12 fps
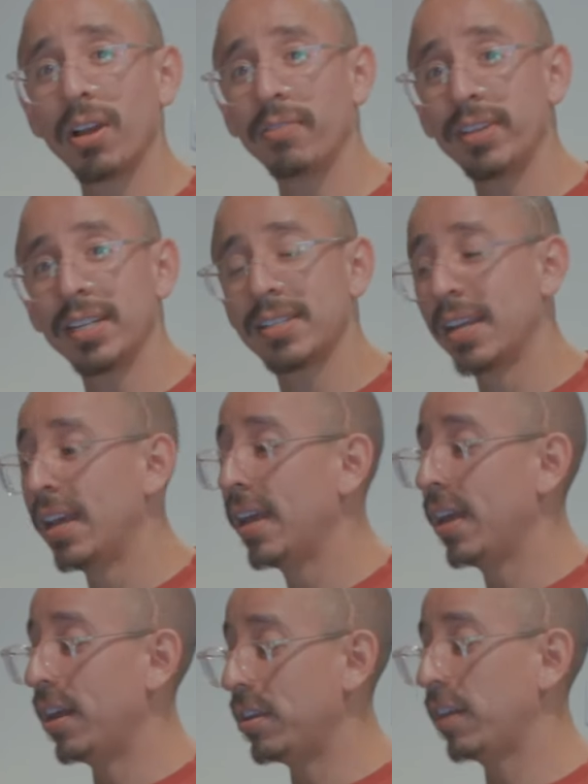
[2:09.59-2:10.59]
of it,
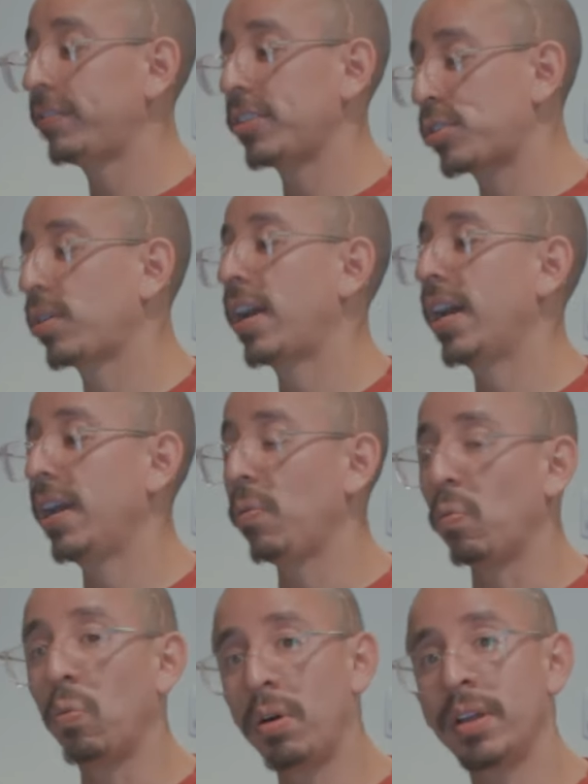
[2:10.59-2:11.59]
enough to try
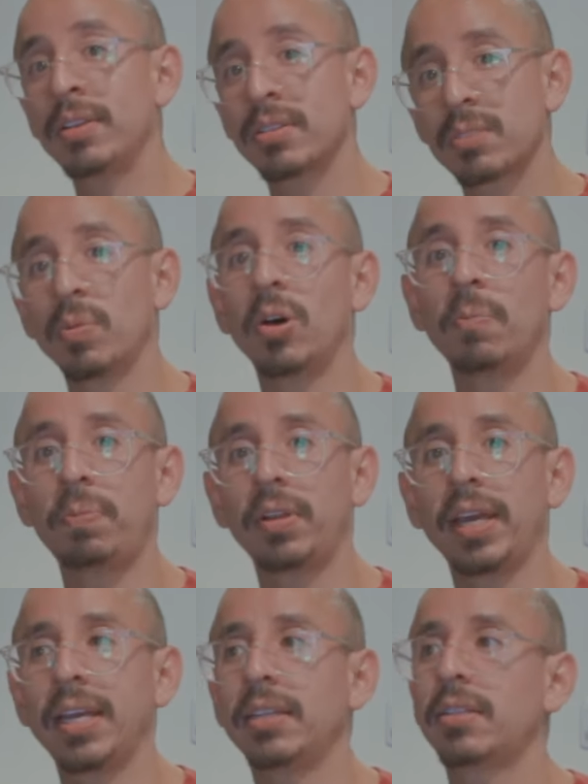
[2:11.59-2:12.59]
1 small
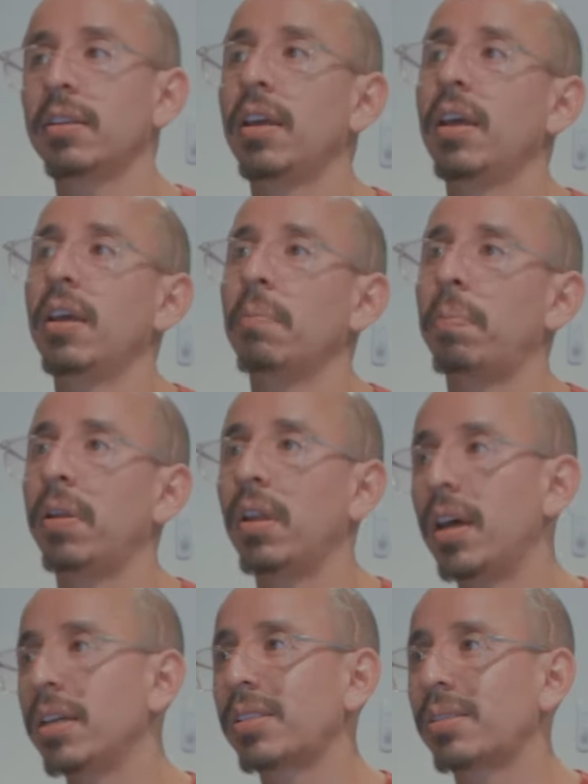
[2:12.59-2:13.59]
plate,
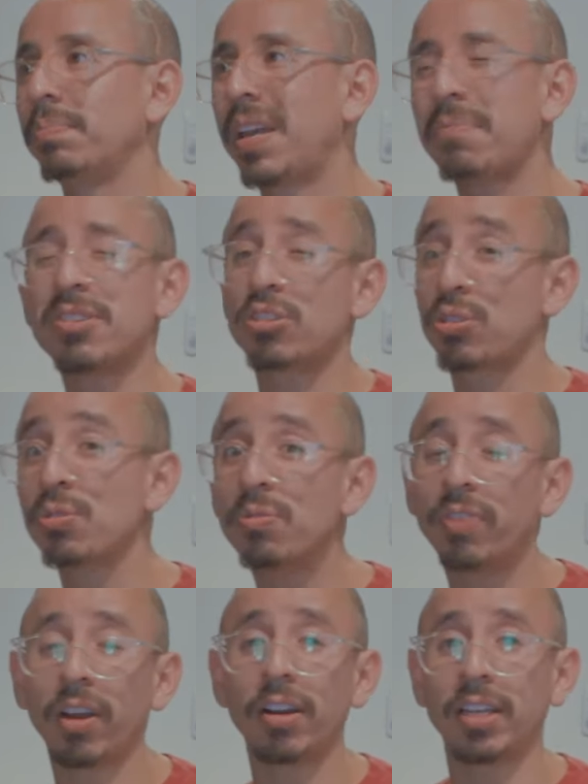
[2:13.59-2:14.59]
plus maybe 2
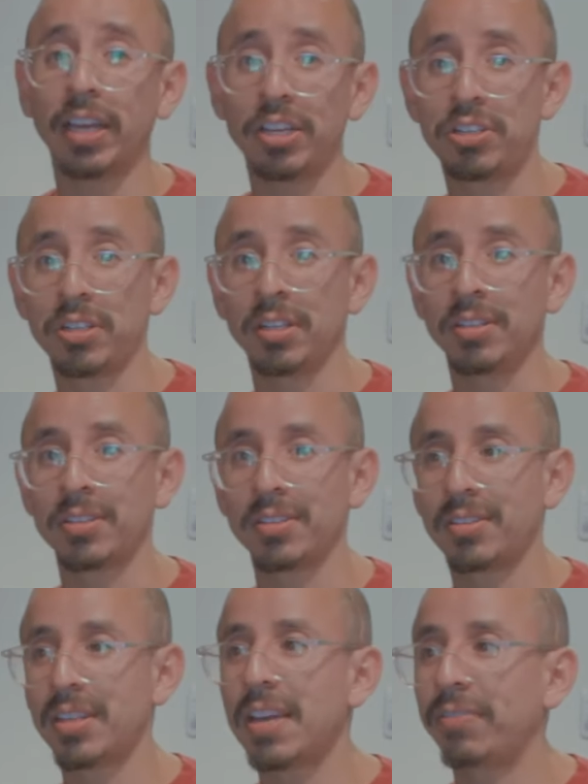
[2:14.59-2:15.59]
variations to
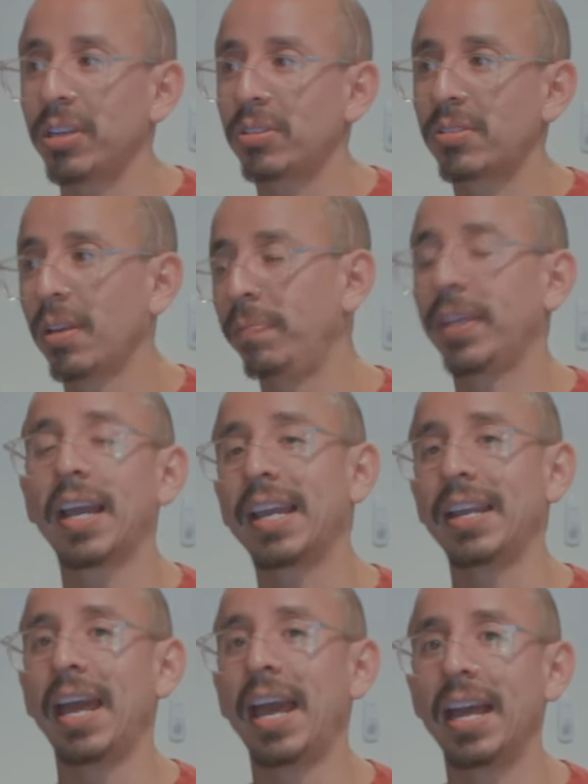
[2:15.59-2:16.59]
see if there's something I
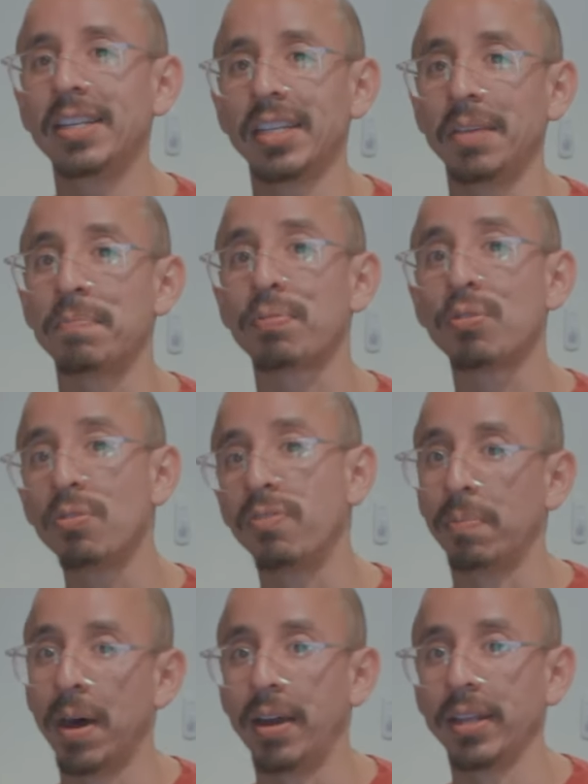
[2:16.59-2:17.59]
can add to improve
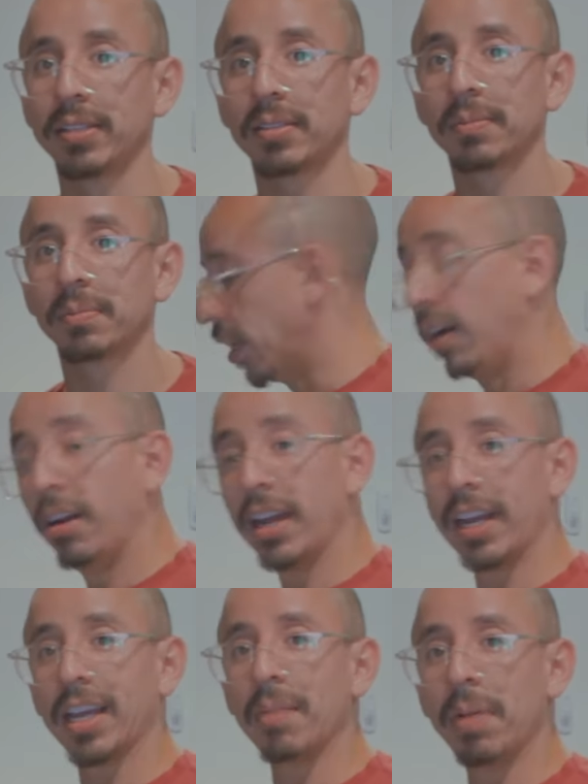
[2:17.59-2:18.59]
upon it. All right,
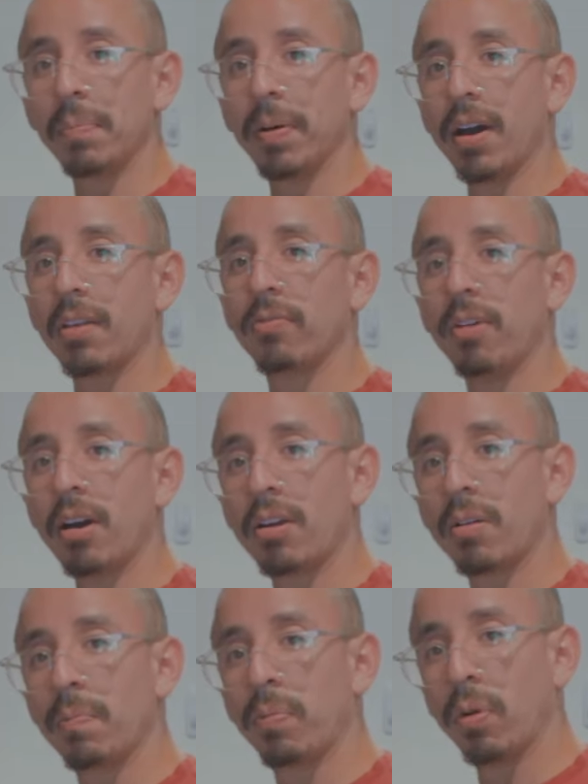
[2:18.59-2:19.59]
I got my pot of
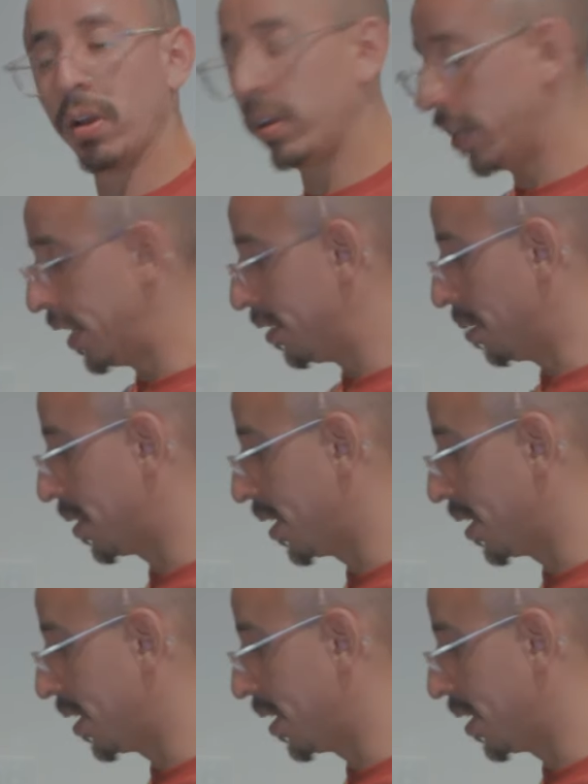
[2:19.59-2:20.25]
water boiling. I'm